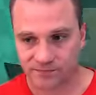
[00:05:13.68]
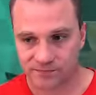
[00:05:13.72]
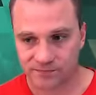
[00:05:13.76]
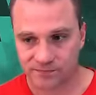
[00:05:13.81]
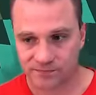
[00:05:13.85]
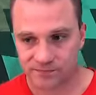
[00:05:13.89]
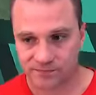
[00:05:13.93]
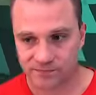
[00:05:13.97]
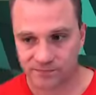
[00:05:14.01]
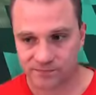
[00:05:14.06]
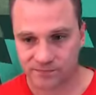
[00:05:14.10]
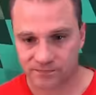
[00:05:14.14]

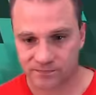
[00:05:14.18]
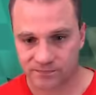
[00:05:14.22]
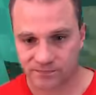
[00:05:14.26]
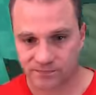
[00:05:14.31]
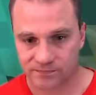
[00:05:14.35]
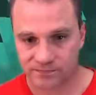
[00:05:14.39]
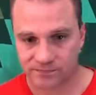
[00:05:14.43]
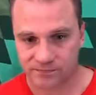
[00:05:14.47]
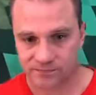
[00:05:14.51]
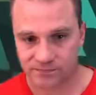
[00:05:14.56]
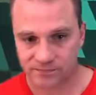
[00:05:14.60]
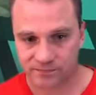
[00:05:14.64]

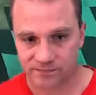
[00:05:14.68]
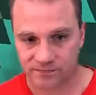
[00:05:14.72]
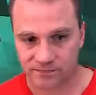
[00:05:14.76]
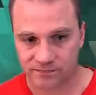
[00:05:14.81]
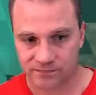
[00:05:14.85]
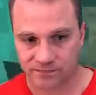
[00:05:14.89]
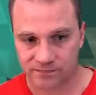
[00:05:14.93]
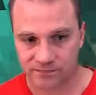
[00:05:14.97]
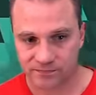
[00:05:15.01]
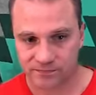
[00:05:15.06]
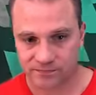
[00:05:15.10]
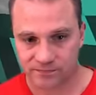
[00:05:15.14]

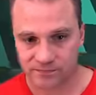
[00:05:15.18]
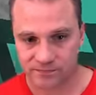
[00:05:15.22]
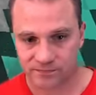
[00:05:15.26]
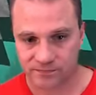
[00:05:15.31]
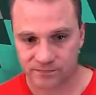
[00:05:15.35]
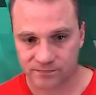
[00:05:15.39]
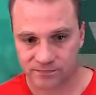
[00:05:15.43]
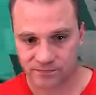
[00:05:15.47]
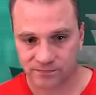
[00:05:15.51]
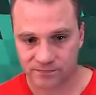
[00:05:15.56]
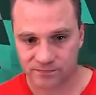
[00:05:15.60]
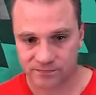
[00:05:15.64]

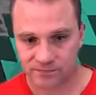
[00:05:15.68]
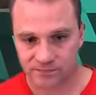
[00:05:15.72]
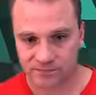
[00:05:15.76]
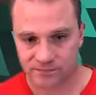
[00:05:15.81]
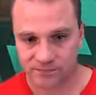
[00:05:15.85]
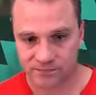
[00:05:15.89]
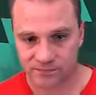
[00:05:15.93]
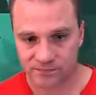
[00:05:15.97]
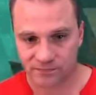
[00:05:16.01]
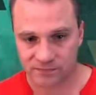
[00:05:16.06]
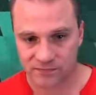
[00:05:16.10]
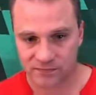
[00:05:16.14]

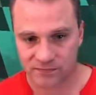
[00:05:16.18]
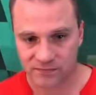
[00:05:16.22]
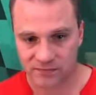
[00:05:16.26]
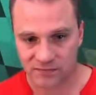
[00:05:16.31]
(silence)